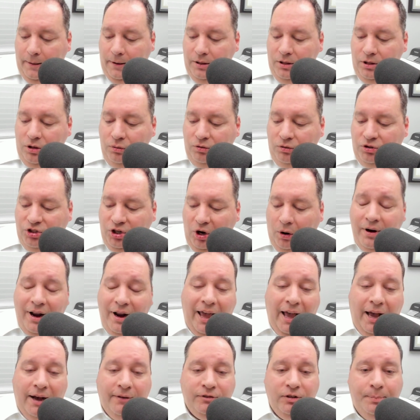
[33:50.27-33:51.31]
You don't
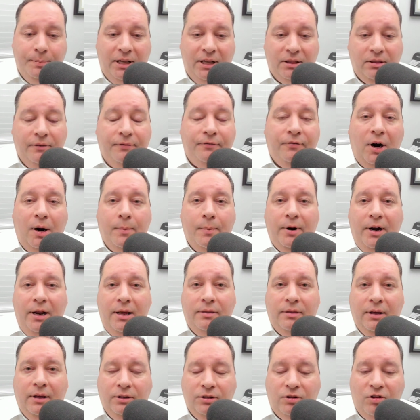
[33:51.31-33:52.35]
have to bet the farm on
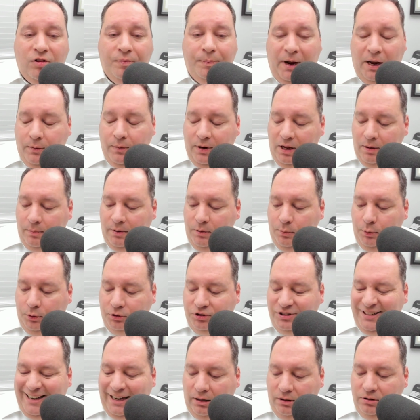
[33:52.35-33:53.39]
anything, despite what anybody will
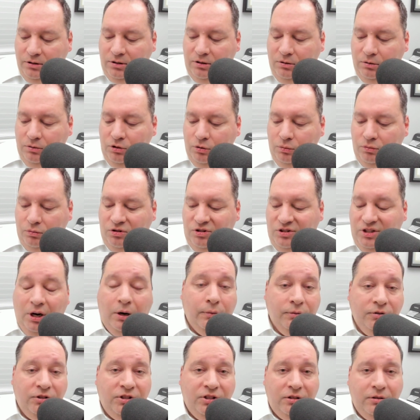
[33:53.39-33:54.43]
tell you. You
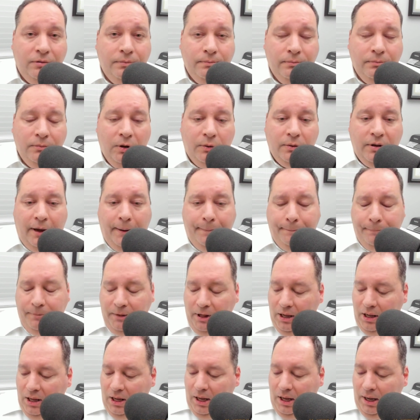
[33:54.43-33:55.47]
don't. Okay,
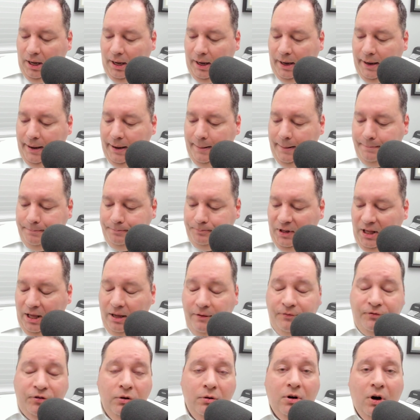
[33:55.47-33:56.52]

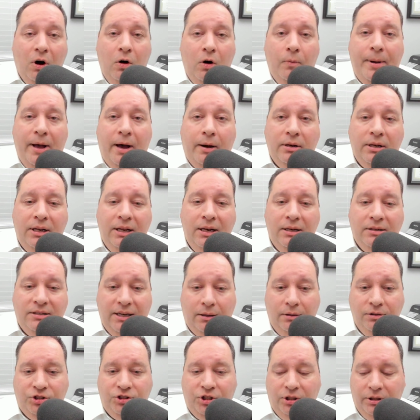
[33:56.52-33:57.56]
if you go about it
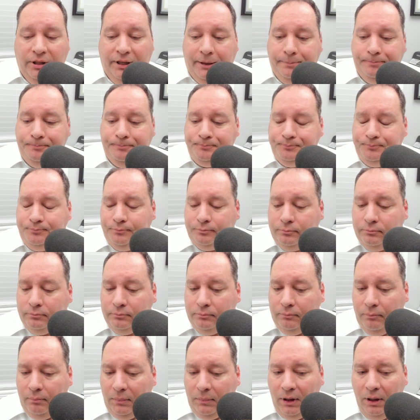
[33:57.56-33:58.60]
intelligently.
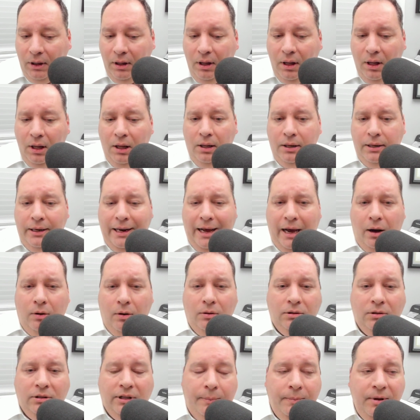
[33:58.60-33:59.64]

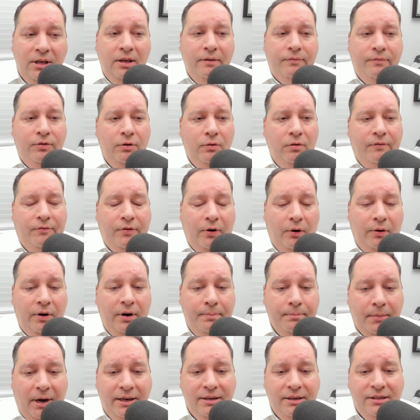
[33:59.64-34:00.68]
Now, let me give you a very
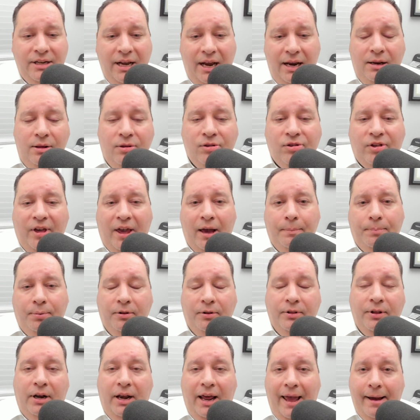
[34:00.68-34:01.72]
mundane
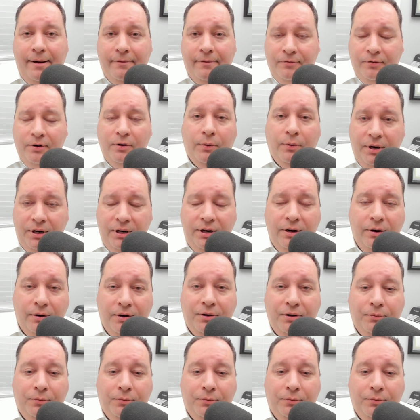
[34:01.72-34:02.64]
example that everyone here can